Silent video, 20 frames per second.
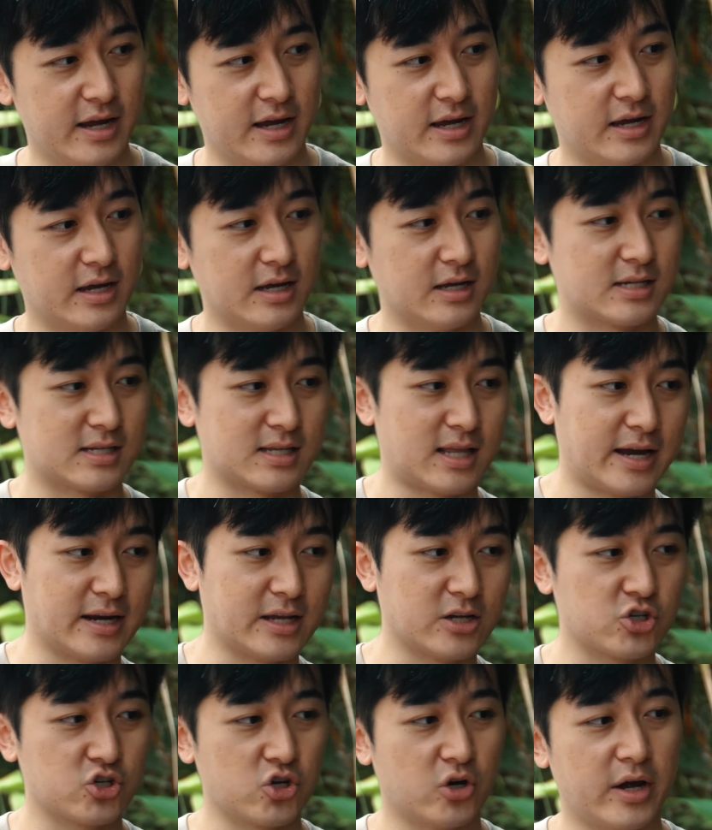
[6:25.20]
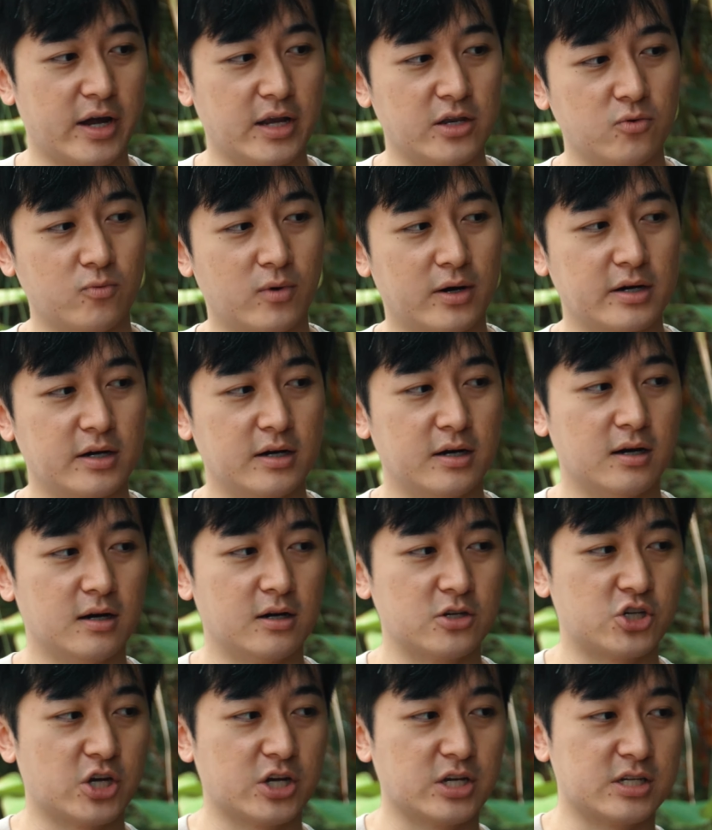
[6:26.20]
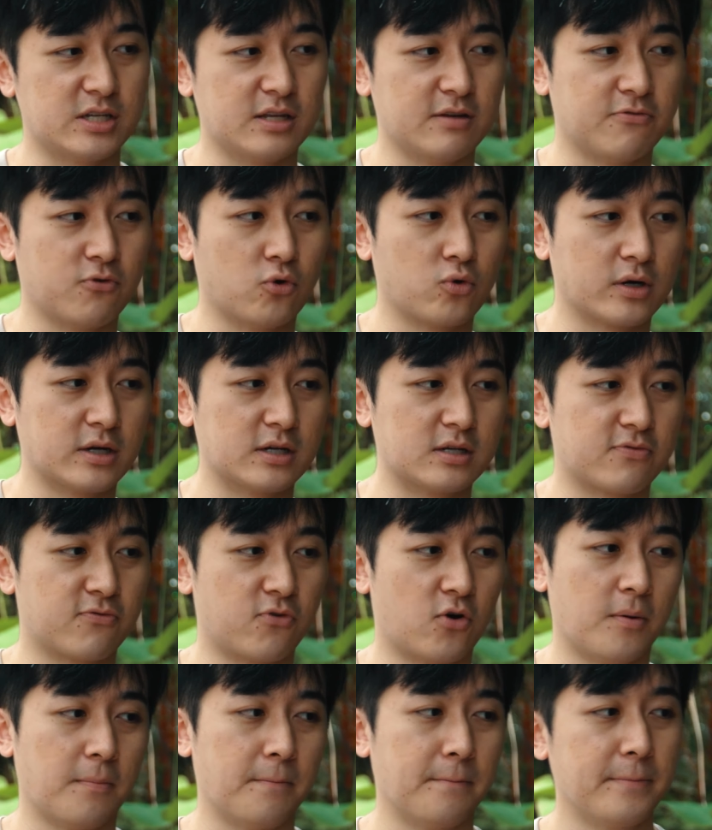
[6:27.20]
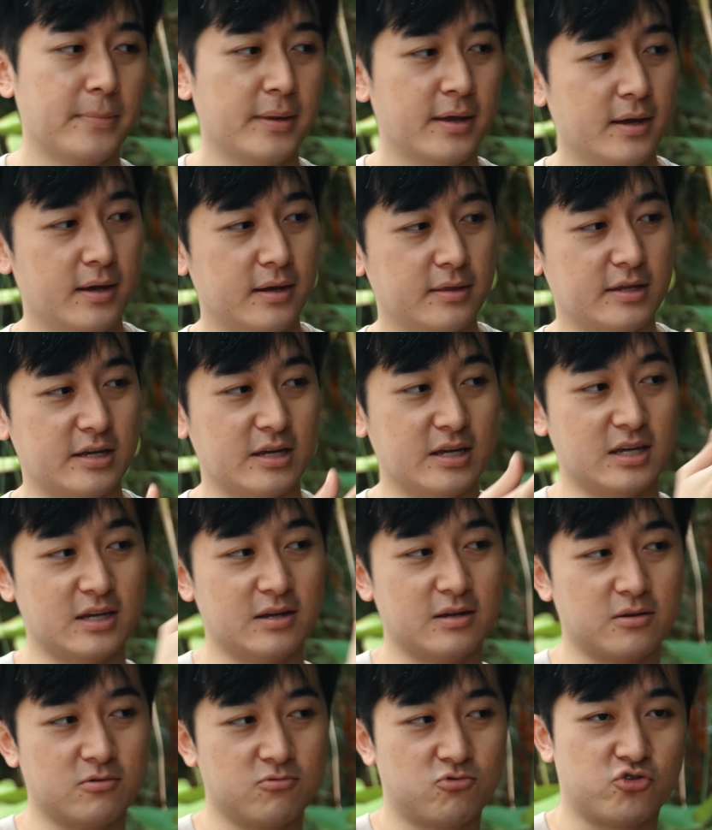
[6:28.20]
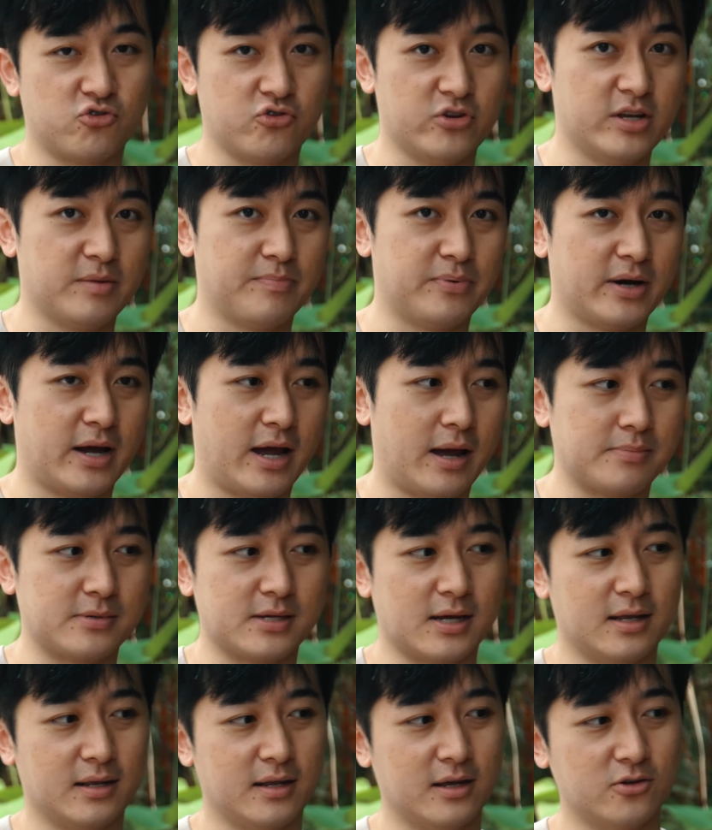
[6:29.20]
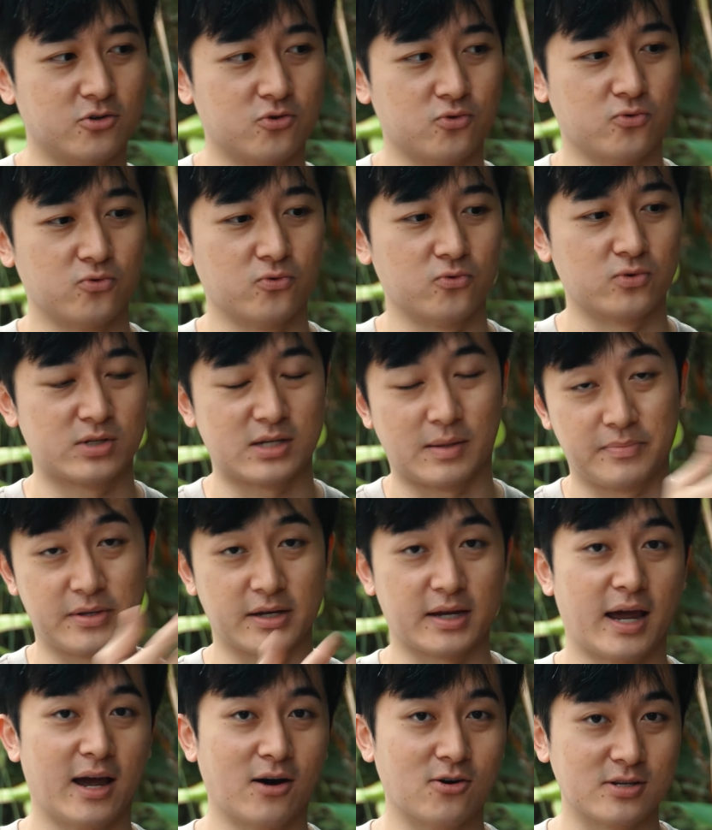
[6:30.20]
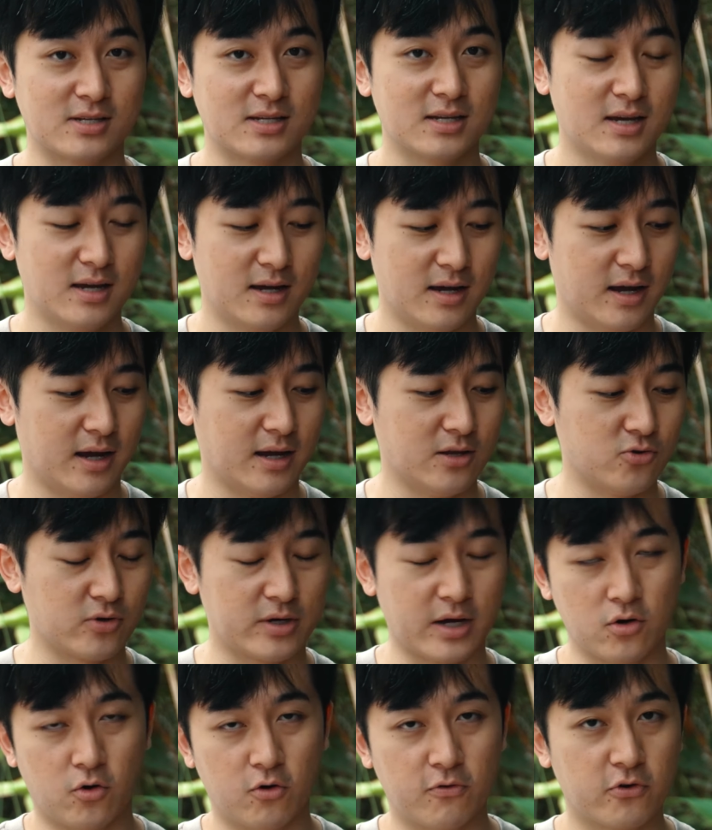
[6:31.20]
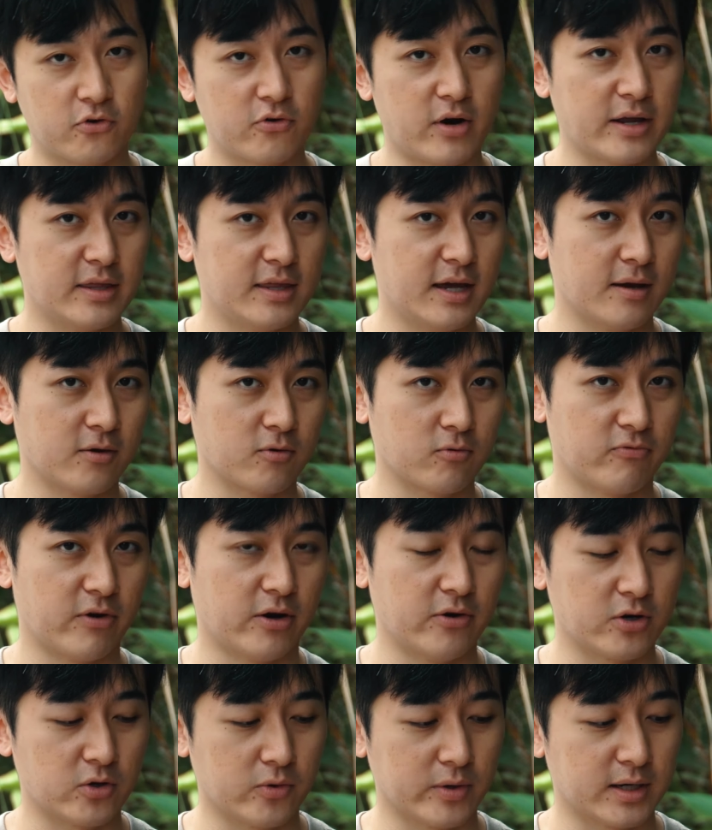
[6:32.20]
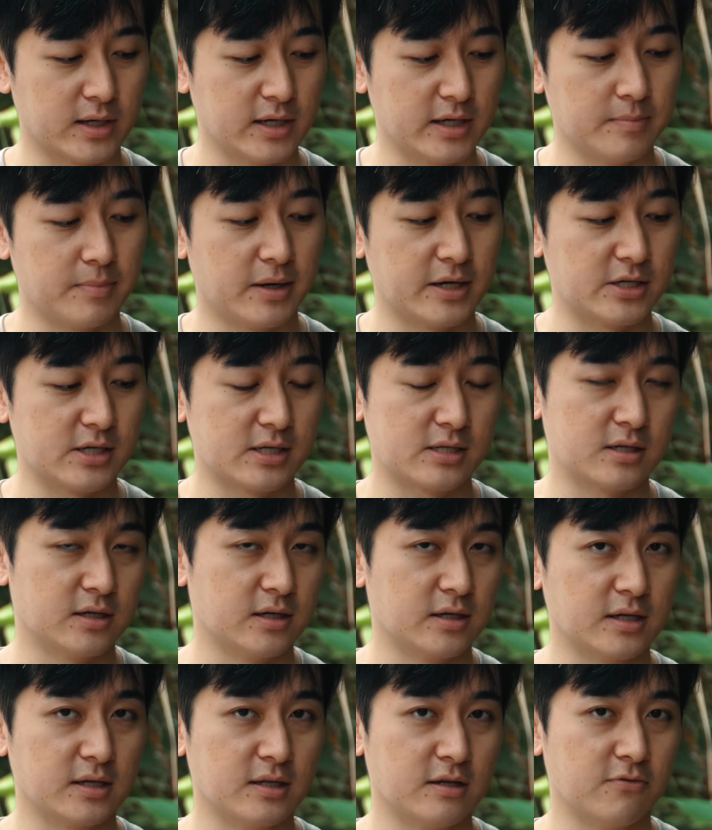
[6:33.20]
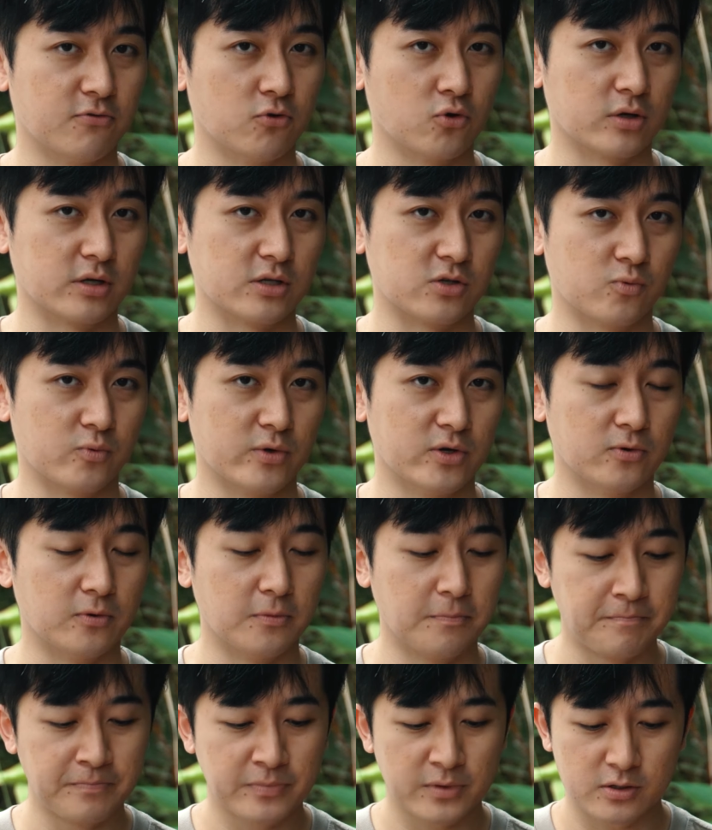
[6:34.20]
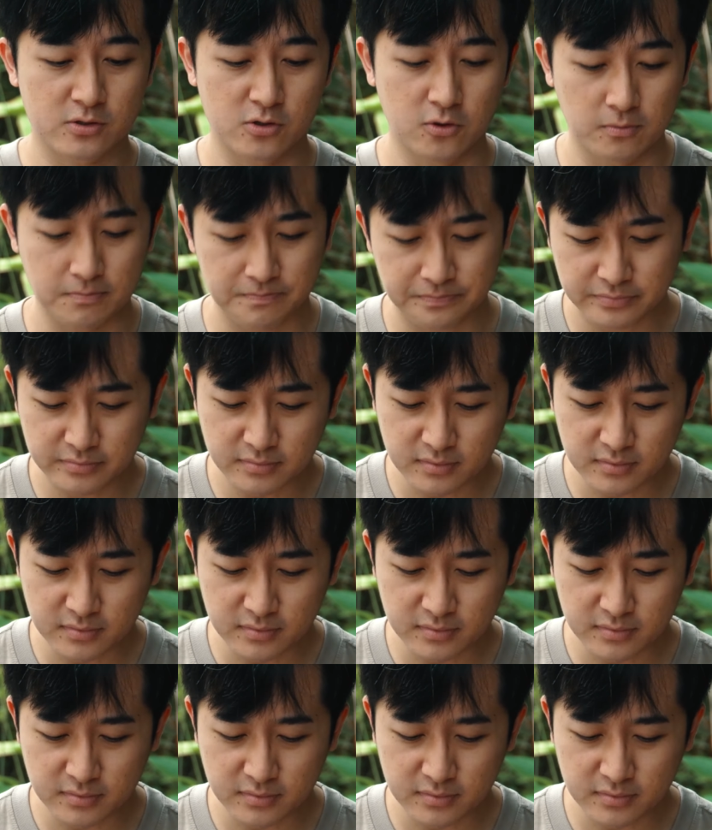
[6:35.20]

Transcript: a sliding shot and you want to change the focus from the tree perhaps and then to something else. And you can override that very quickly by just turning the focus wheel. So